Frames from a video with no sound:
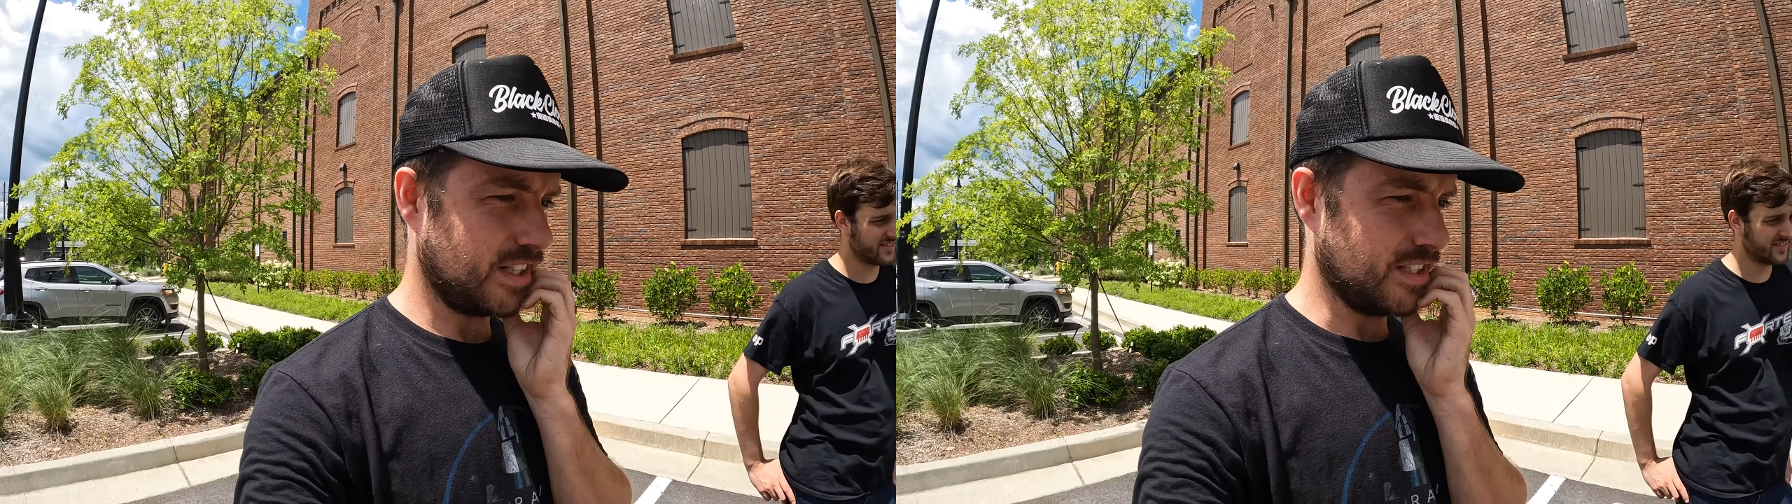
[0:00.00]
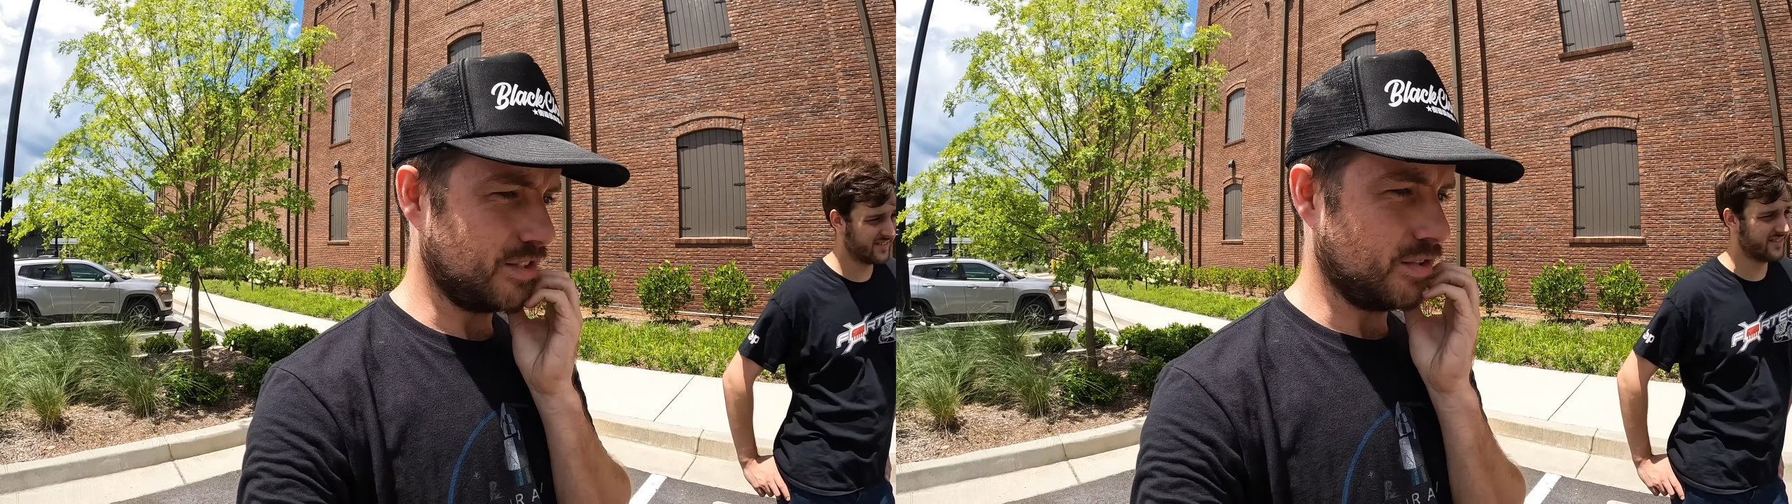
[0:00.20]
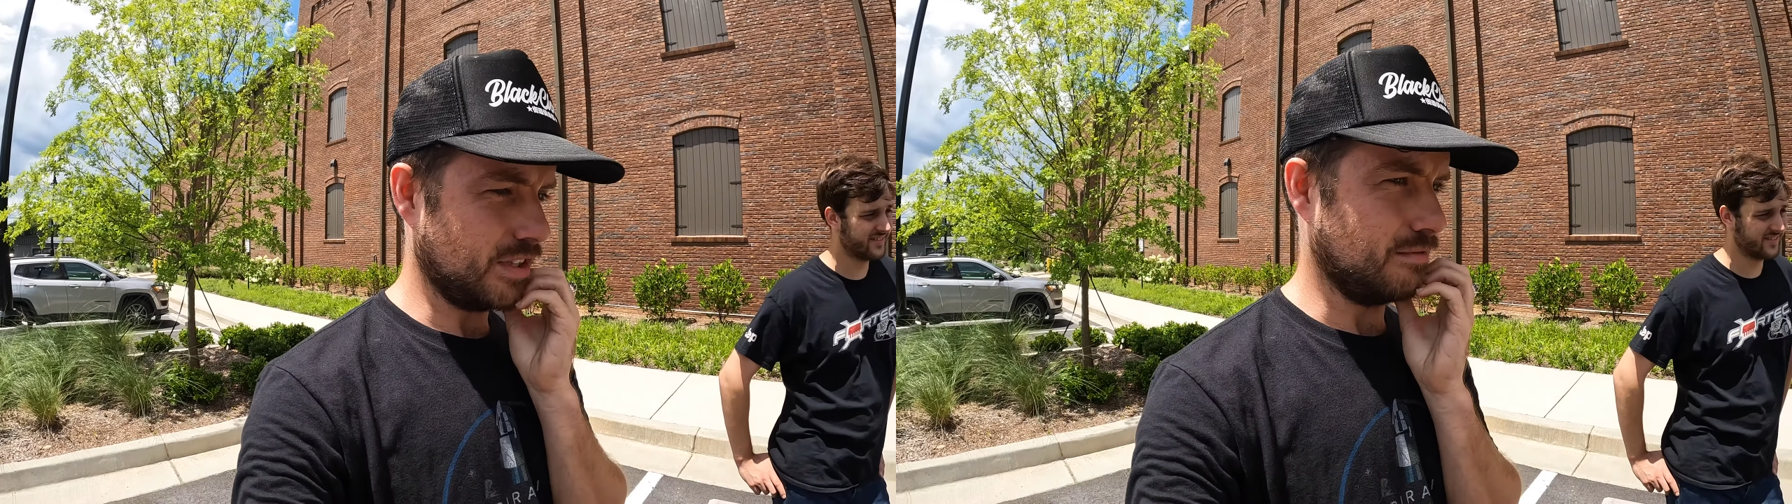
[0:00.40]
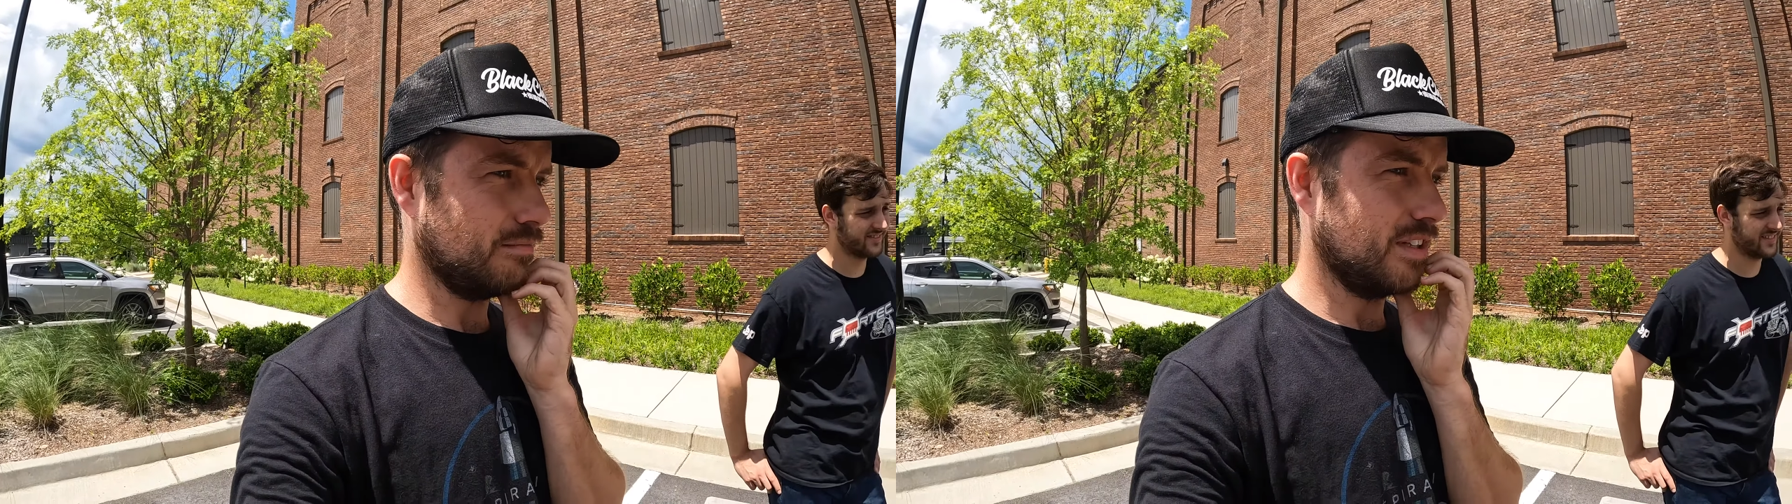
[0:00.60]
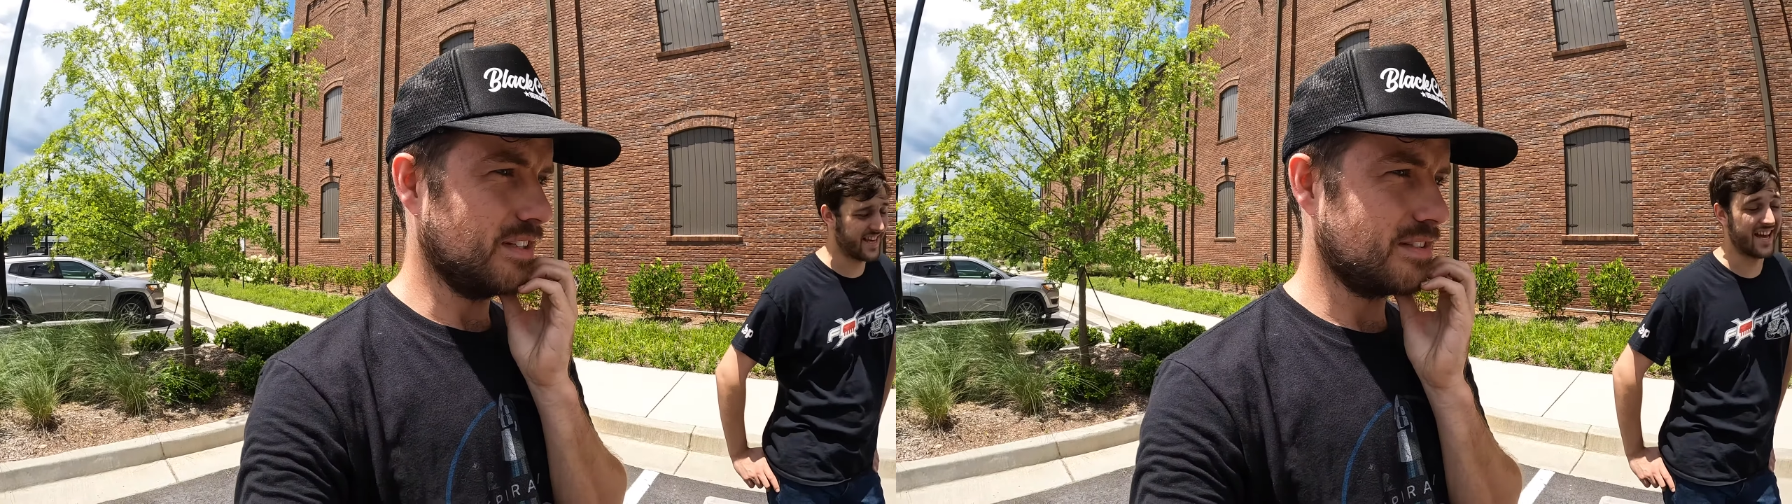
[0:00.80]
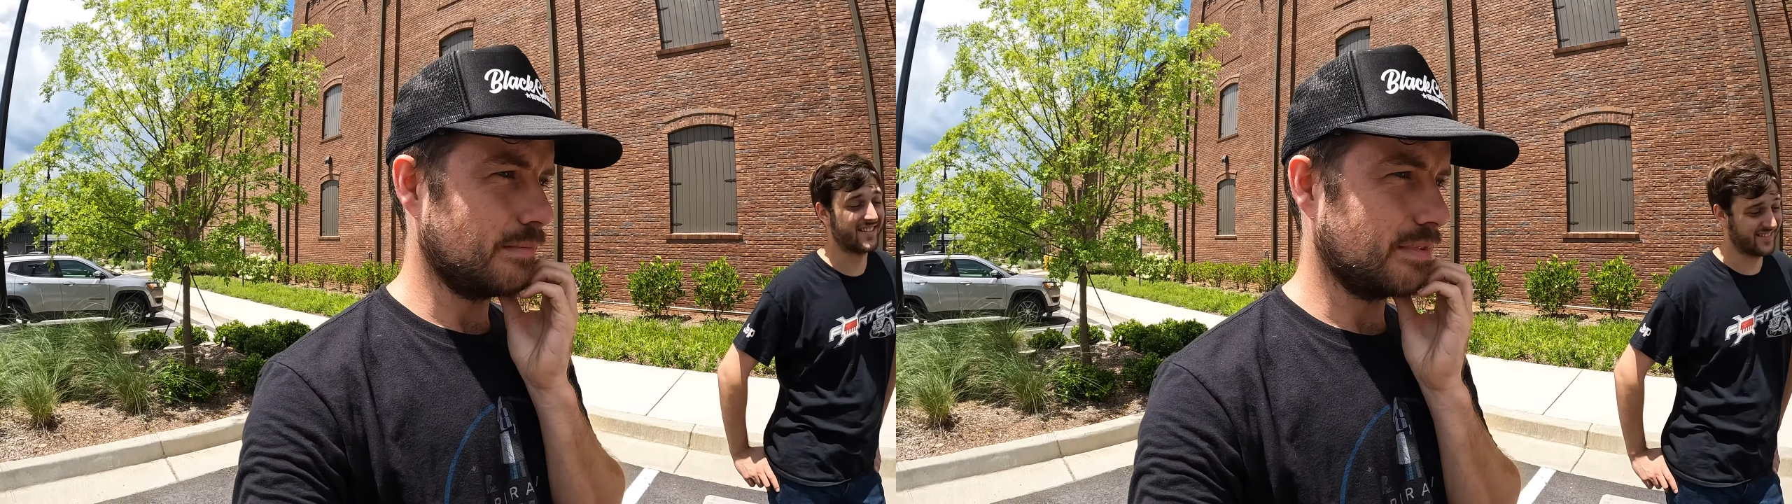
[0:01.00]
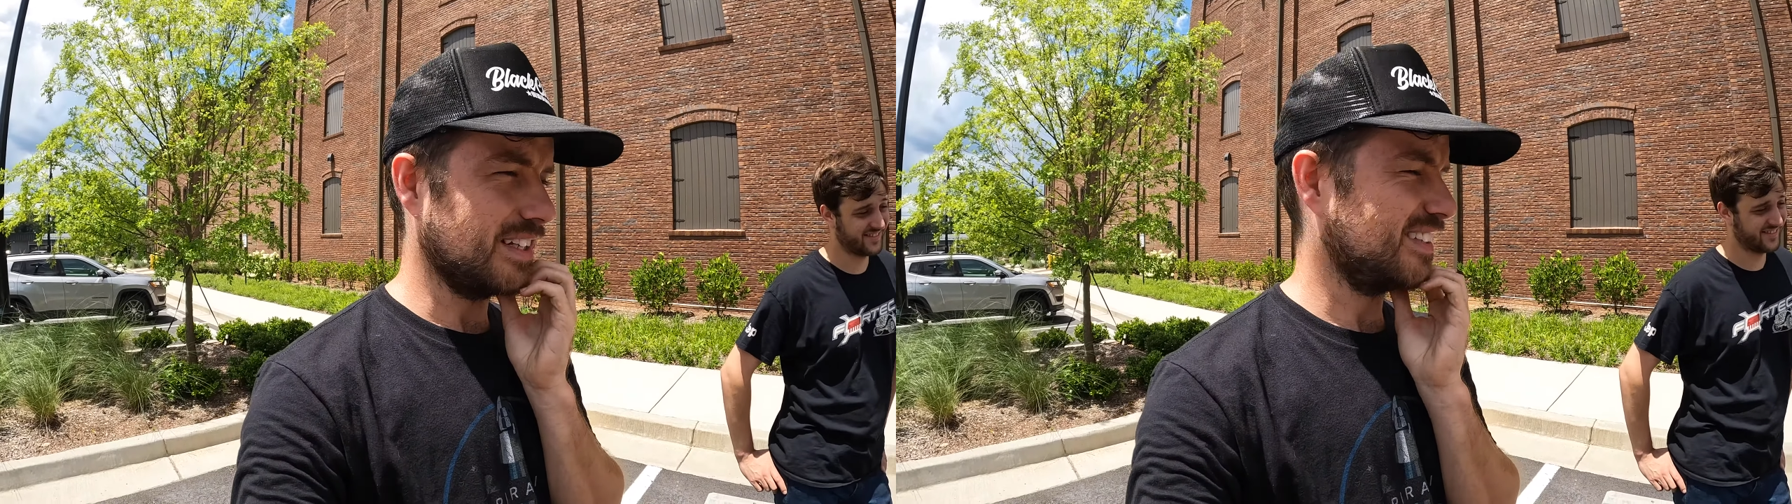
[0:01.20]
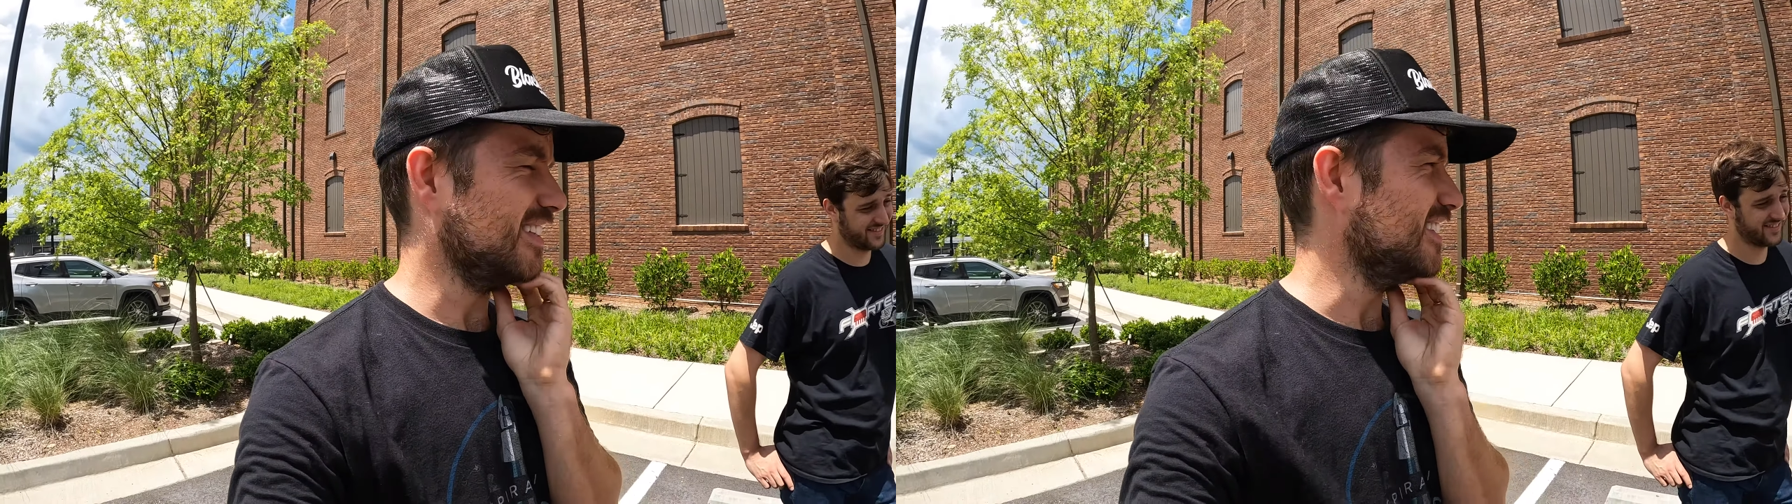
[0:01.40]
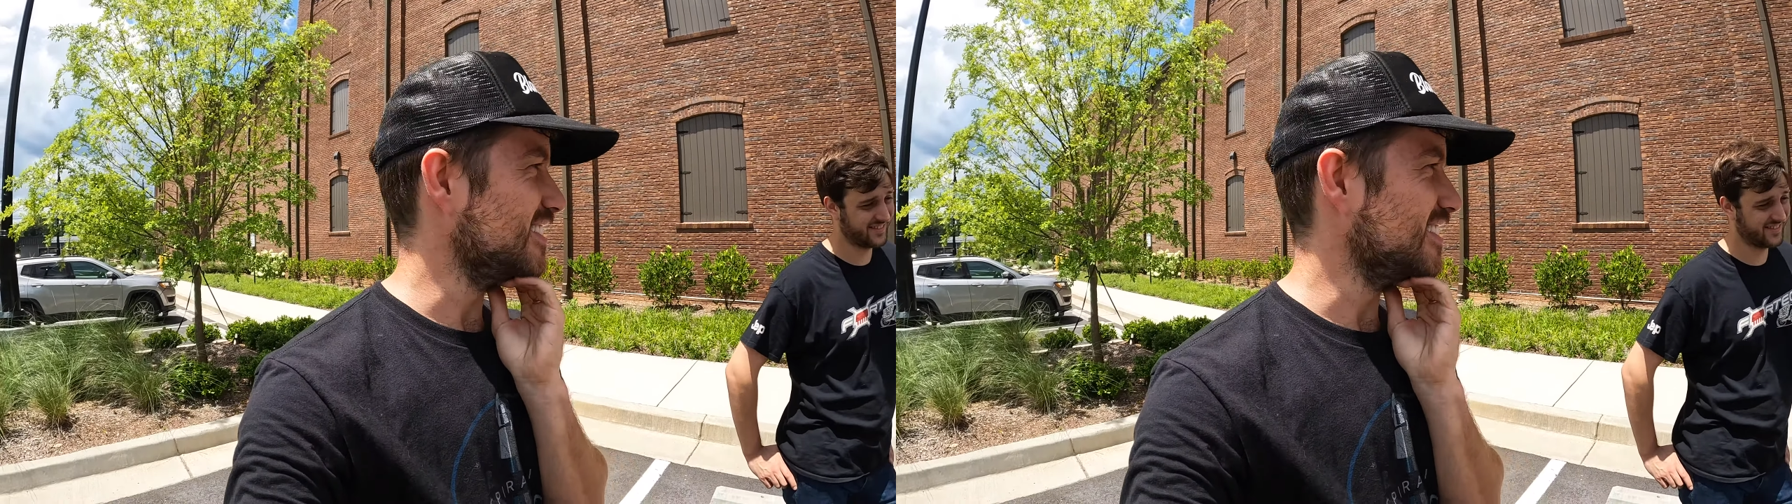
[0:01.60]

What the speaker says: kid's dream is something like this.